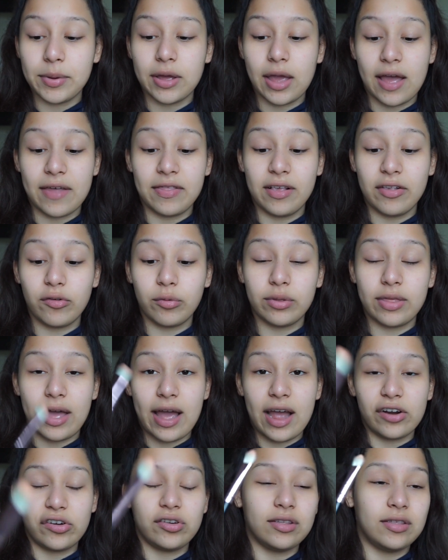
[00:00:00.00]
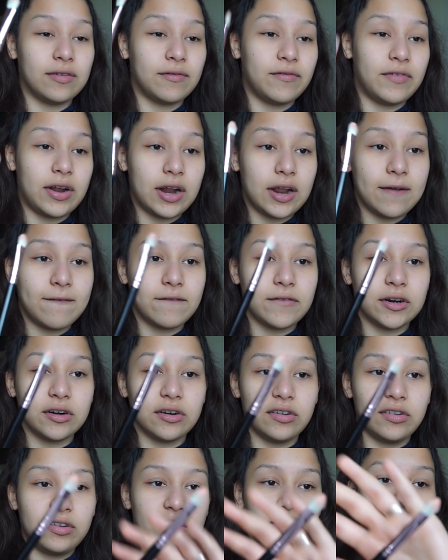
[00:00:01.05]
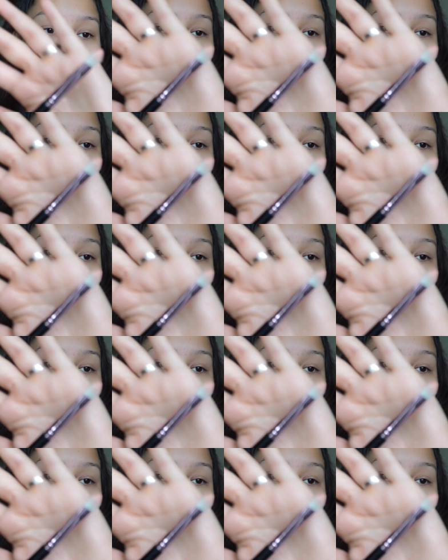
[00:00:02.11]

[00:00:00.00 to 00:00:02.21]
but yeah, these were actually the very first